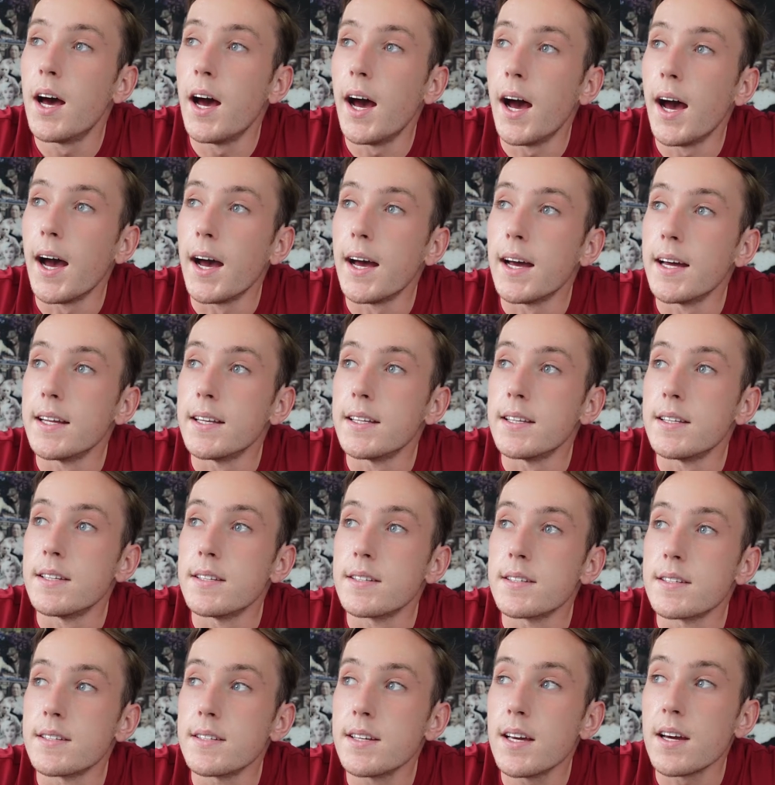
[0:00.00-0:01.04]

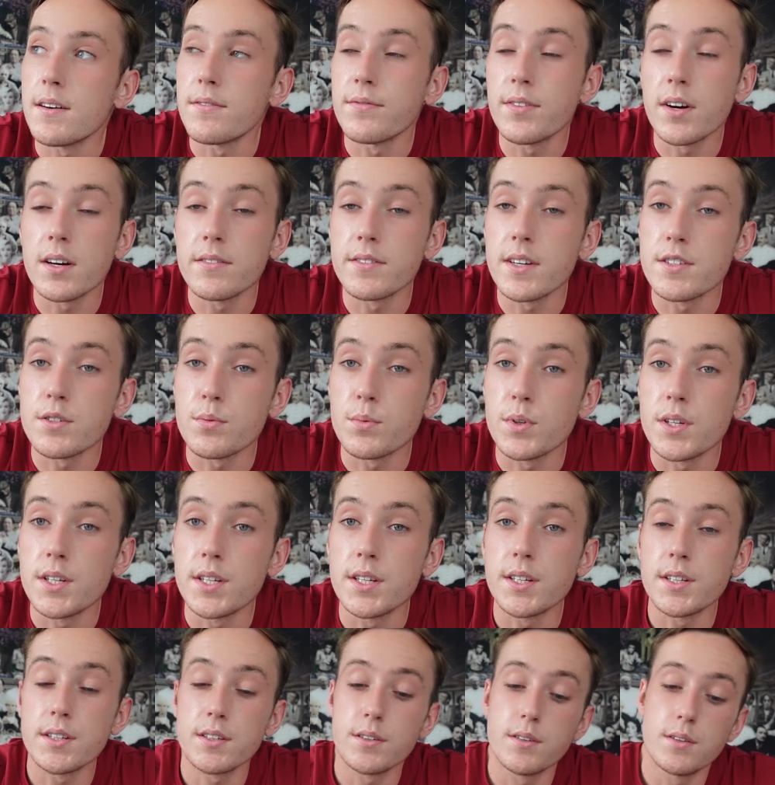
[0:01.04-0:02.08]
And yeah, 5 days a
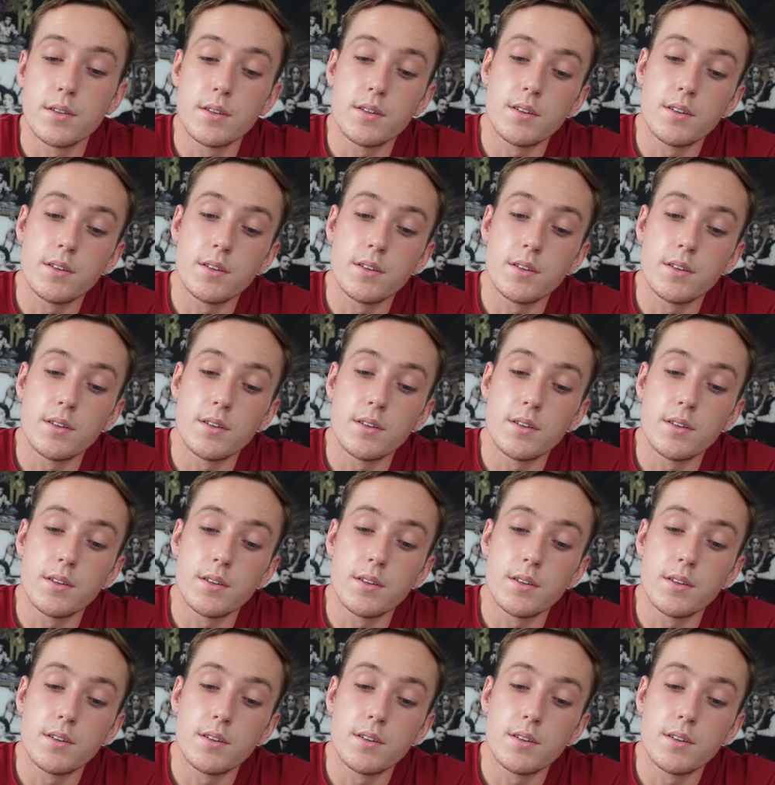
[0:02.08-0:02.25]
week,